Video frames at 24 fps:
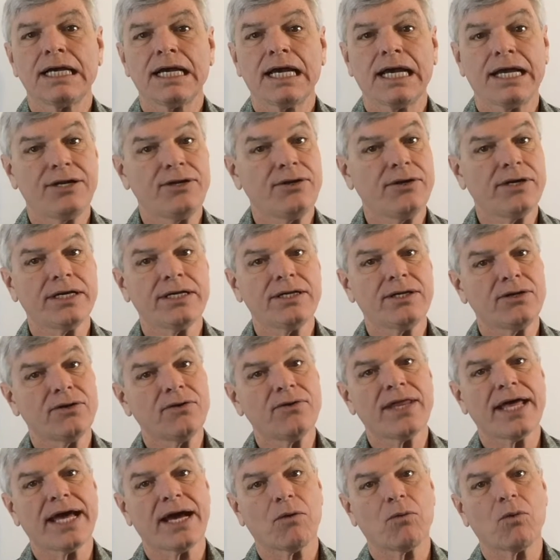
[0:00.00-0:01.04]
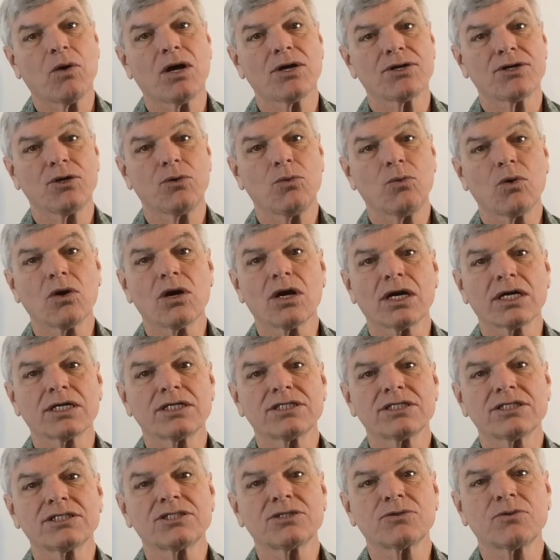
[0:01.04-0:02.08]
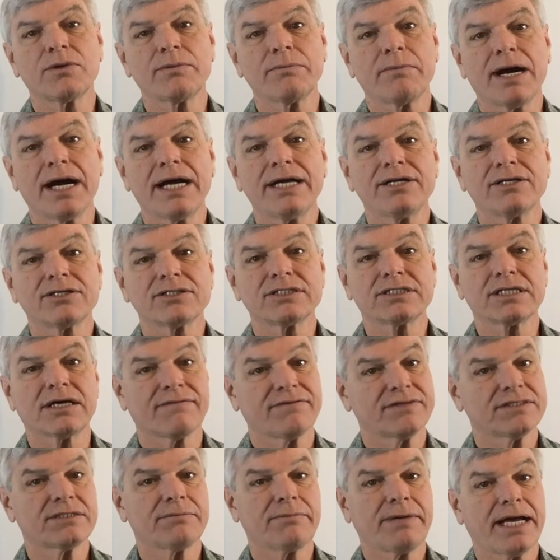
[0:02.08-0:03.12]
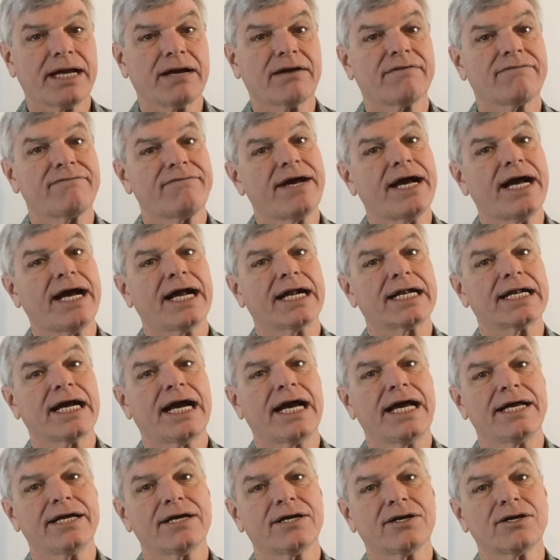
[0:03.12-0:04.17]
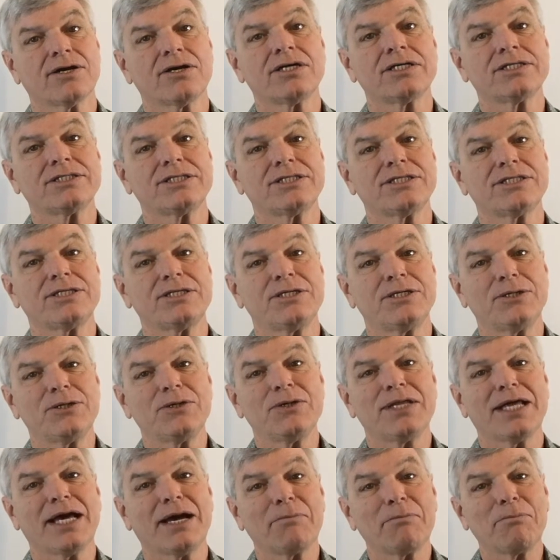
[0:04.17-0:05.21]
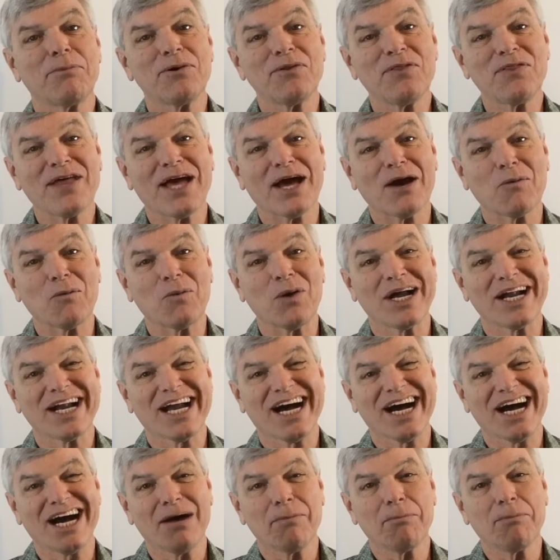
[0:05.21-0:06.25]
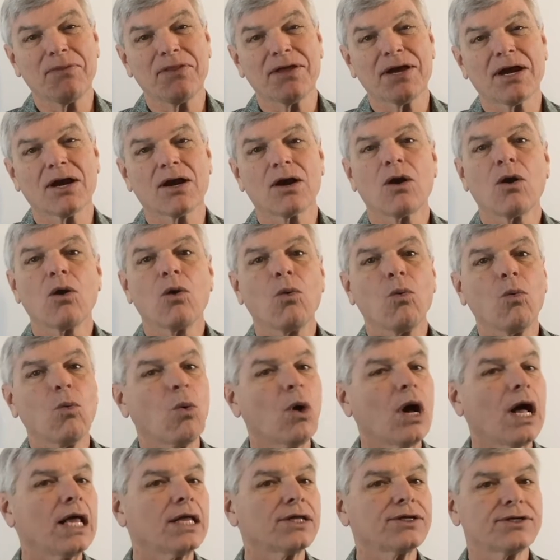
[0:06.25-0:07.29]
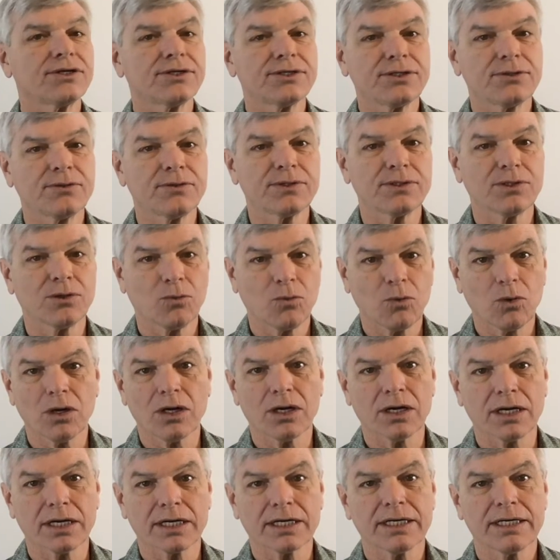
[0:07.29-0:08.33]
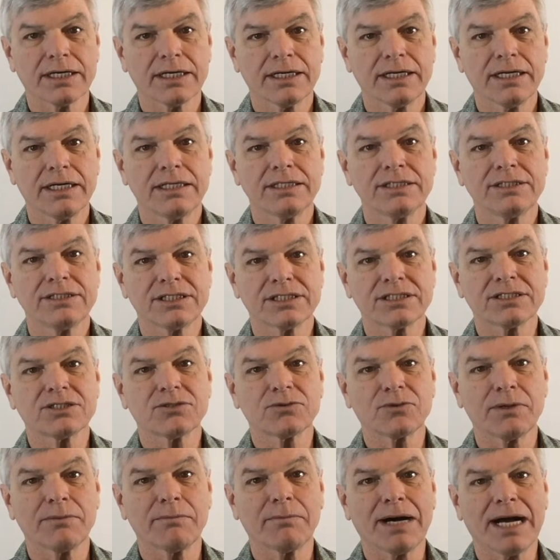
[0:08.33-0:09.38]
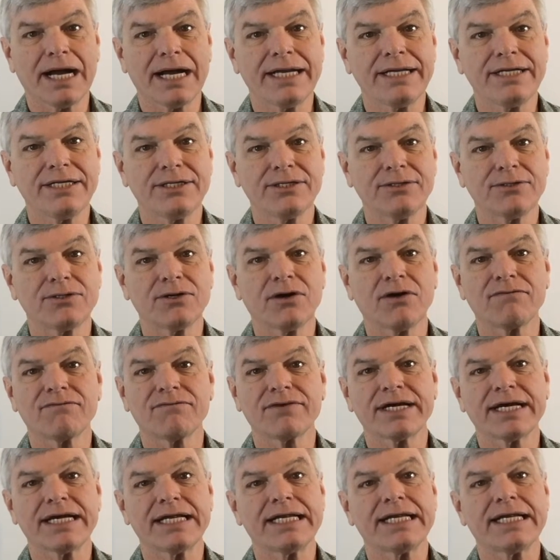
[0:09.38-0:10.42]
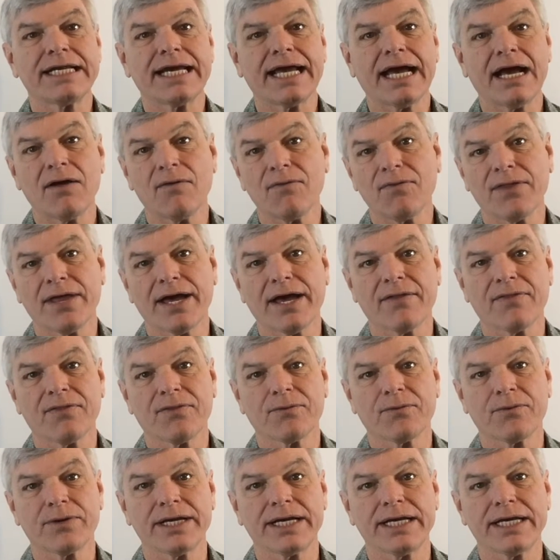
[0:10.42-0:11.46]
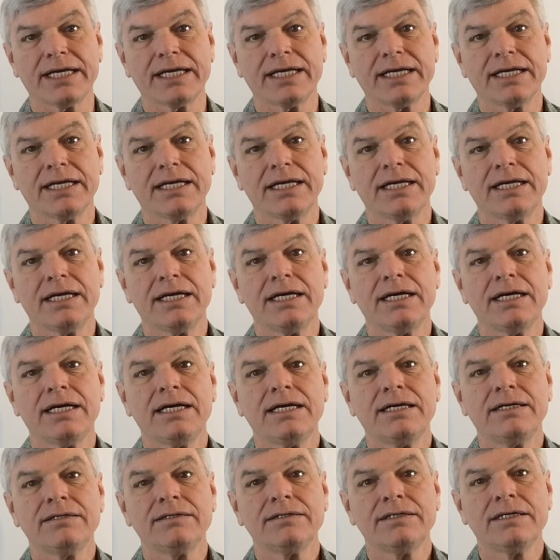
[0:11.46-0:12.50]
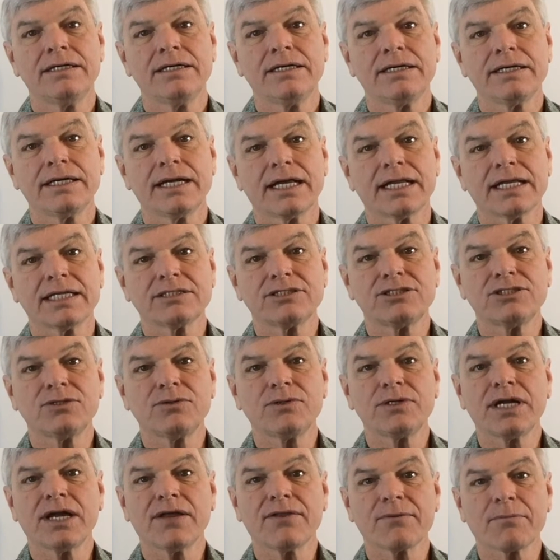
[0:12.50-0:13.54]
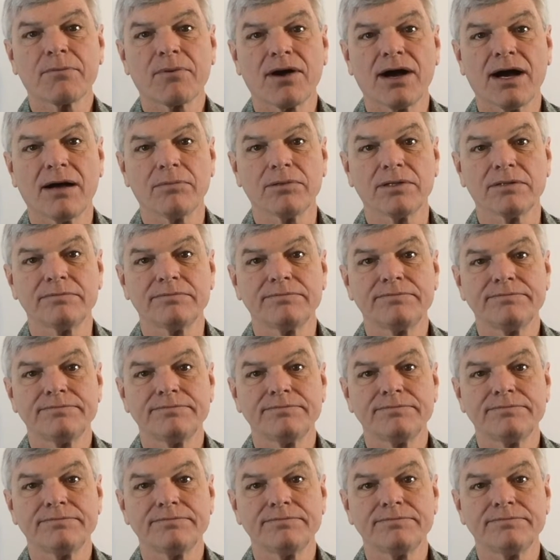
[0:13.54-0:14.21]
And you can do that while you work, just to remind yourself. As a matter of fact, I encourage you to do that. Put that one up there while you're doing the work, just to remind you, don't forget to count that three. Now let's do another problem.